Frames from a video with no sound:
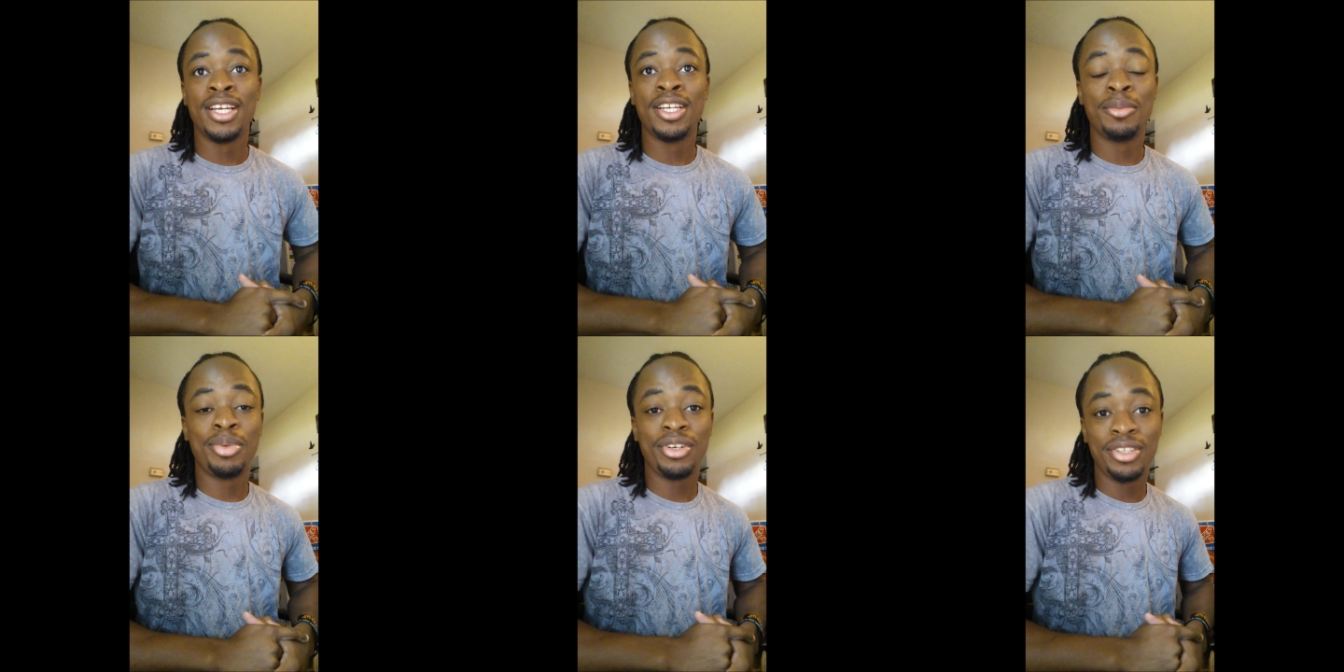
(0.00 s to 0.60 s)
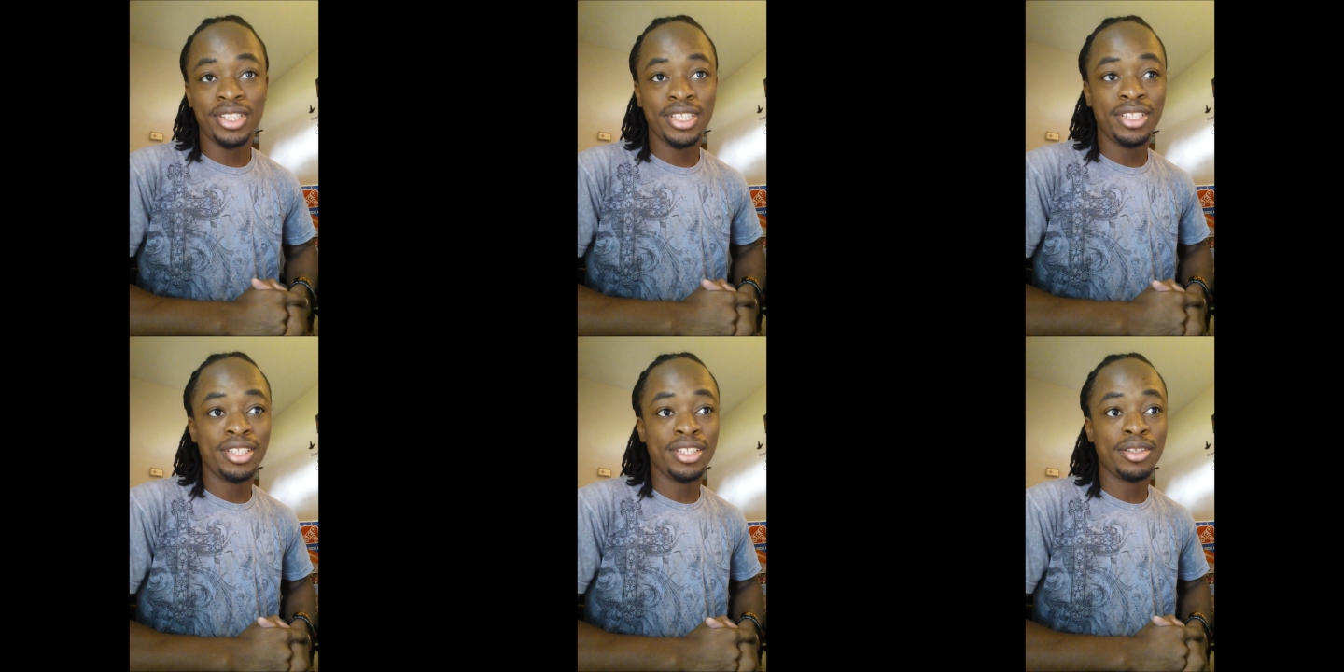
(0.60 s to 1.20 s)
And
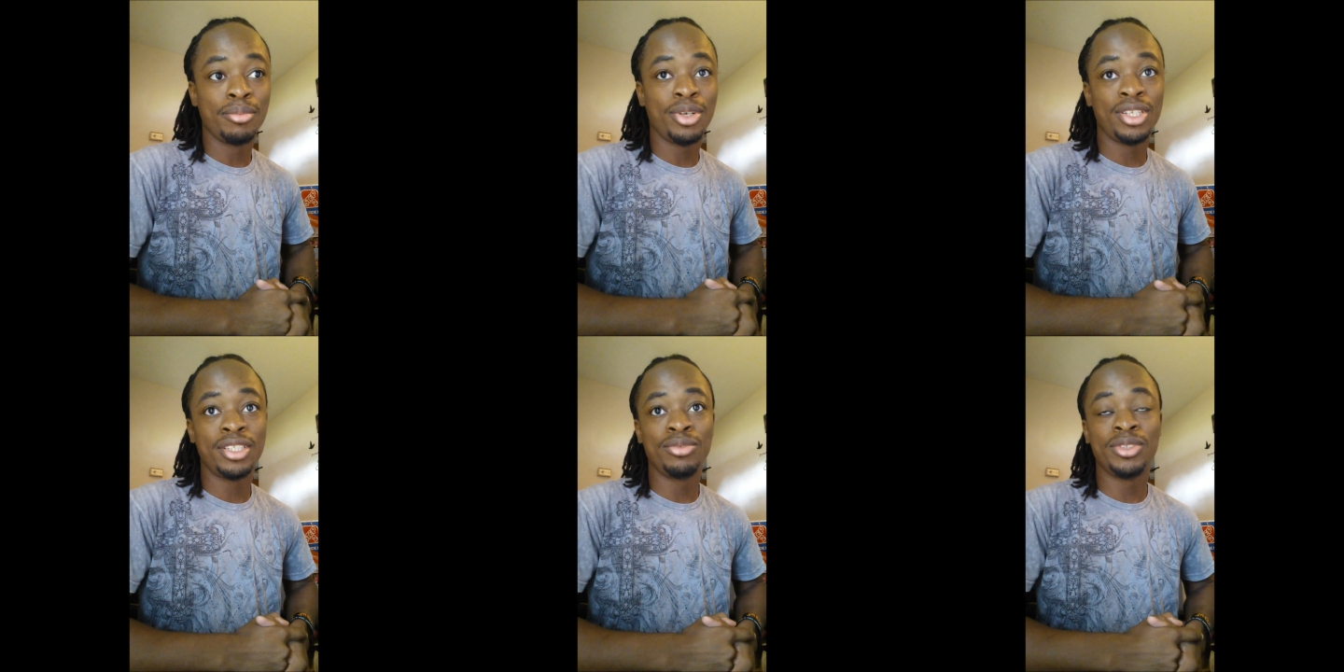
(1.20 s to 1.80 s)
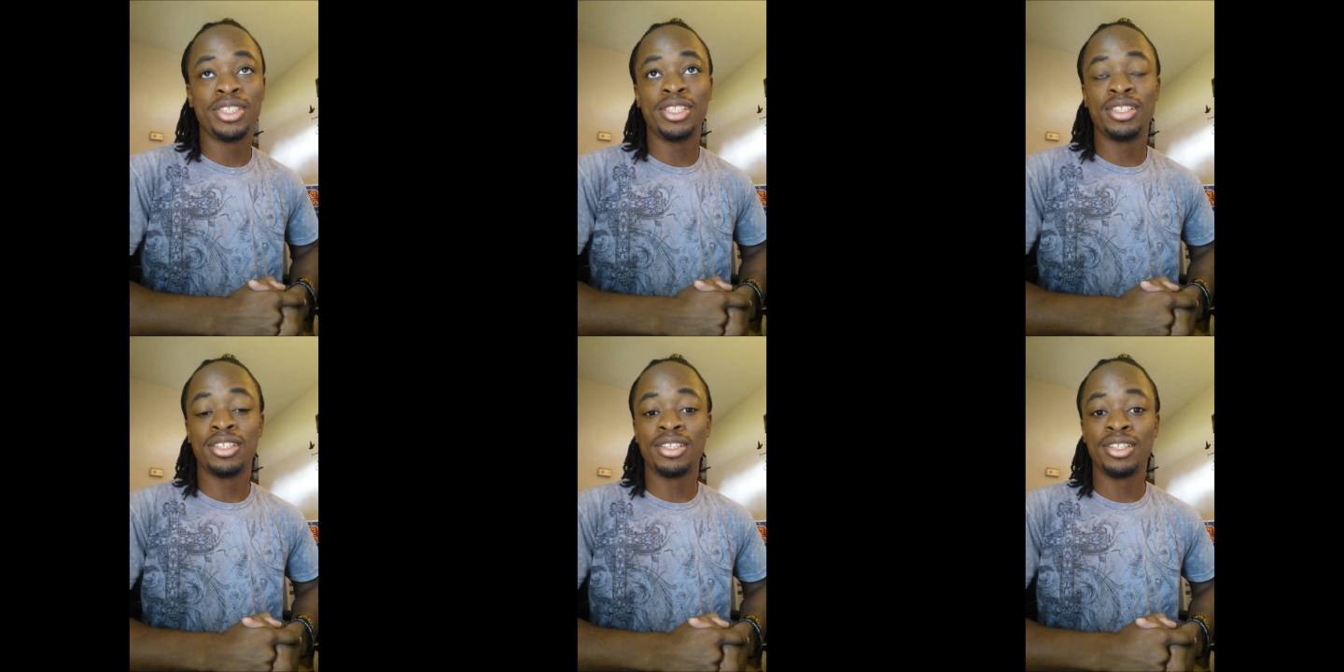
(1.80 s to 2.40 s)
apparently, Merlin was
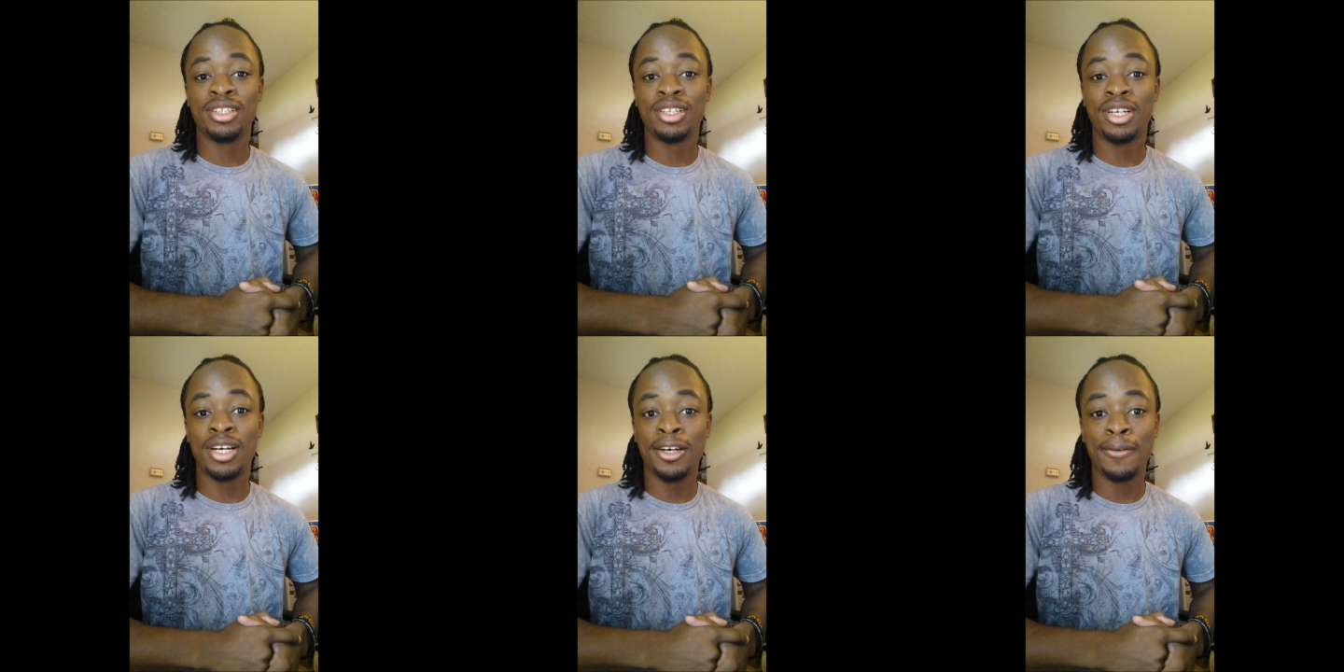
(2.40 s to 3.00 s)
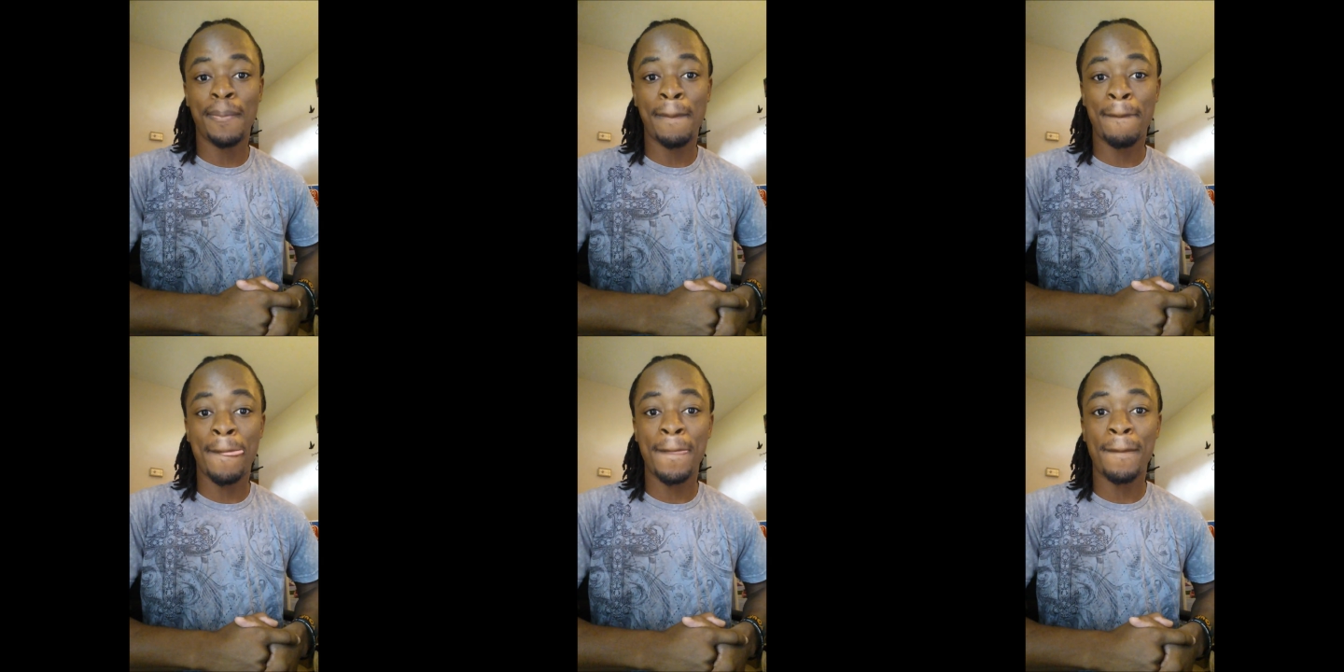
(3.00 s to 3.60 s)
the um,
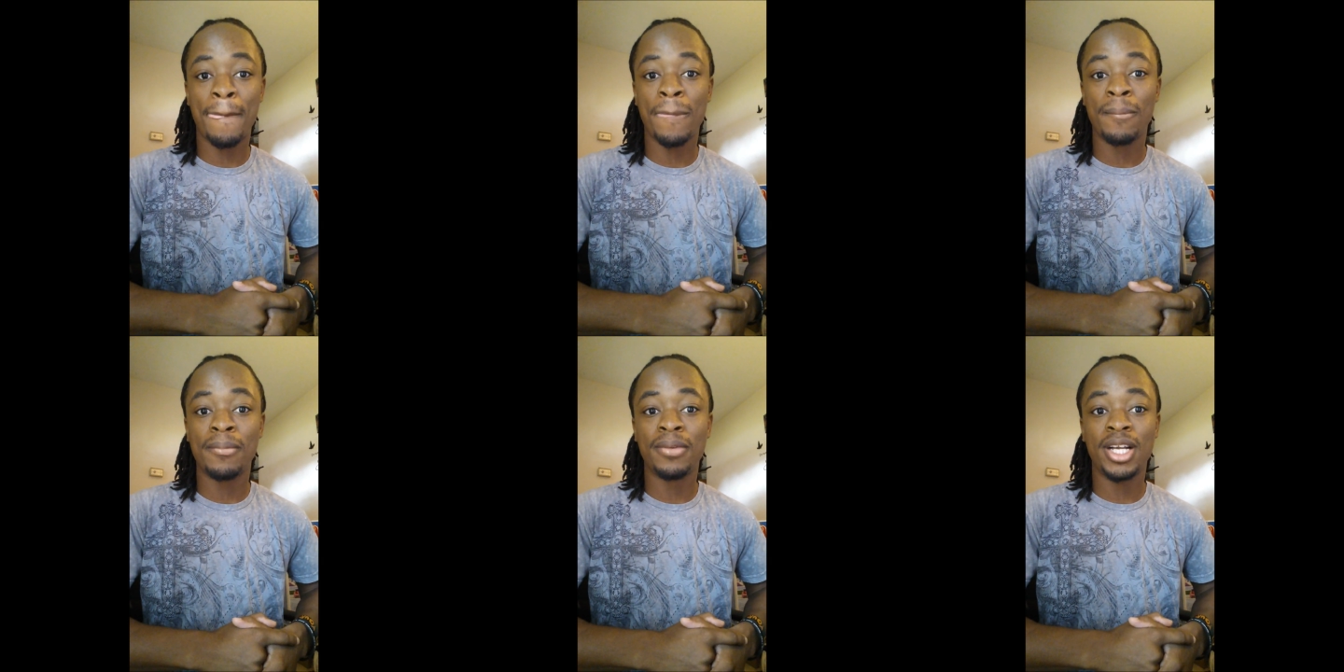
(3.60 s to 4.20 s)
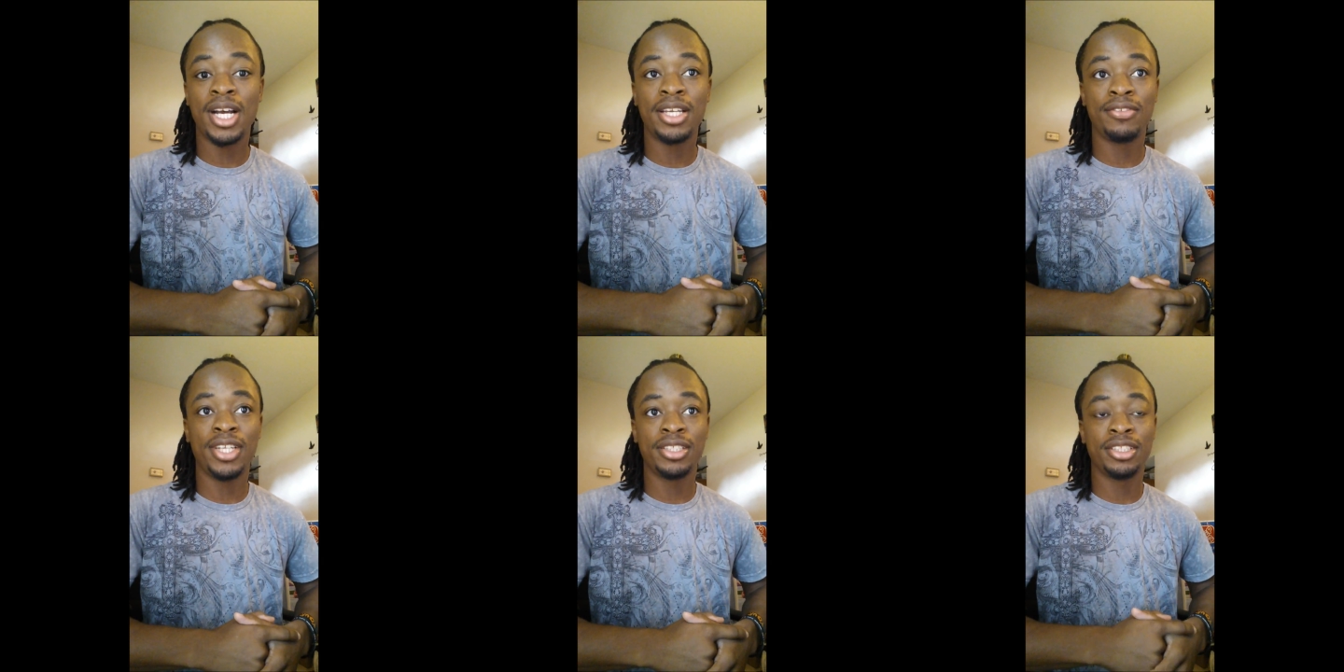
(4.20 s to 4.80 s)
kind
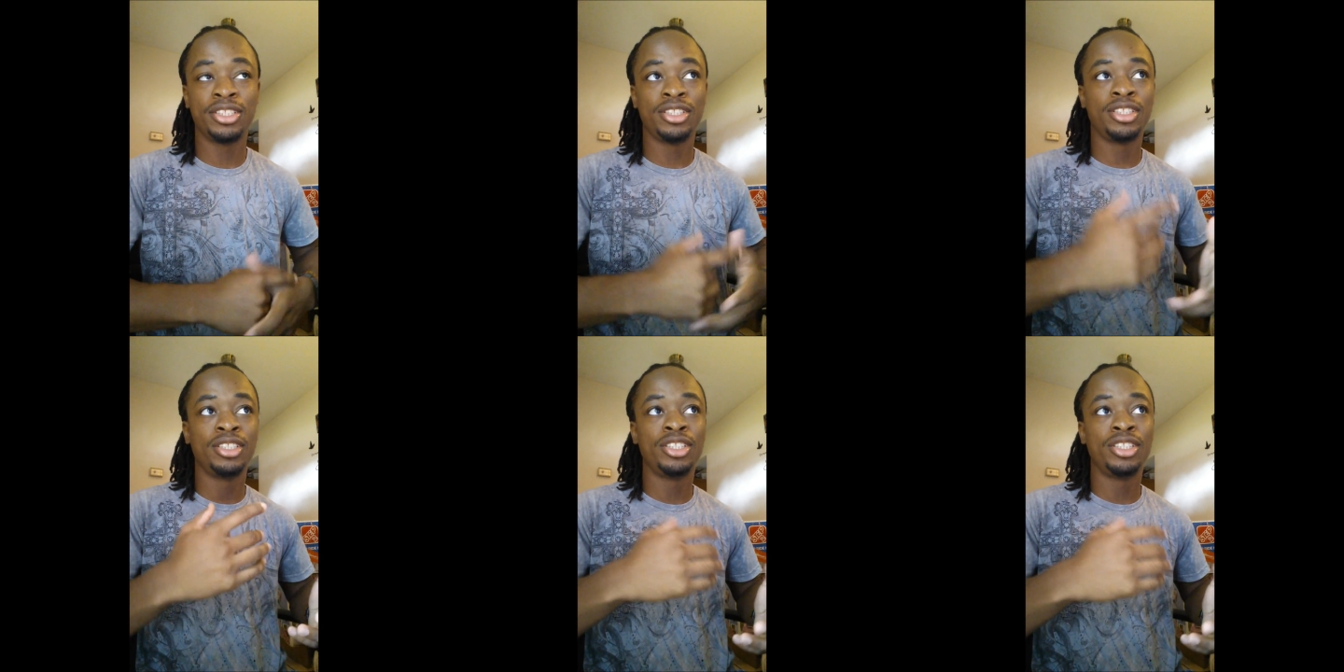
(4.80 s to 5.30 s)
of like the, the